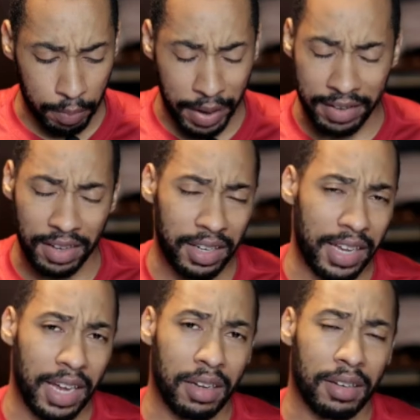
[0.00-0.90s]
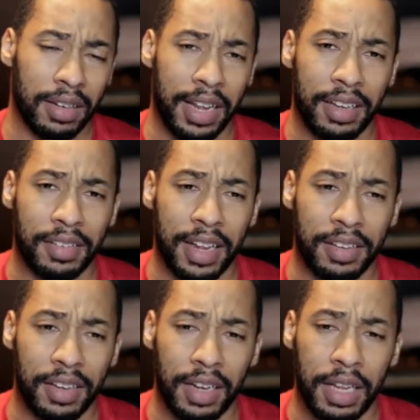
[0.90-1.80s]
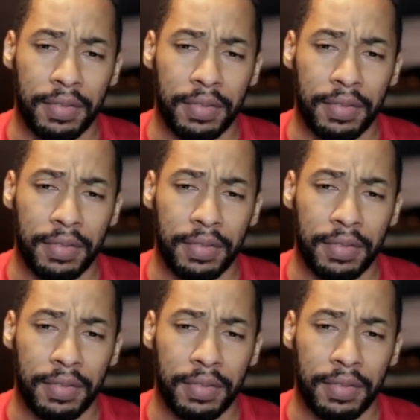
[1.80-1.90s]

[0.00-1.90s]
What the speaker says: Basically, yeah, that's it.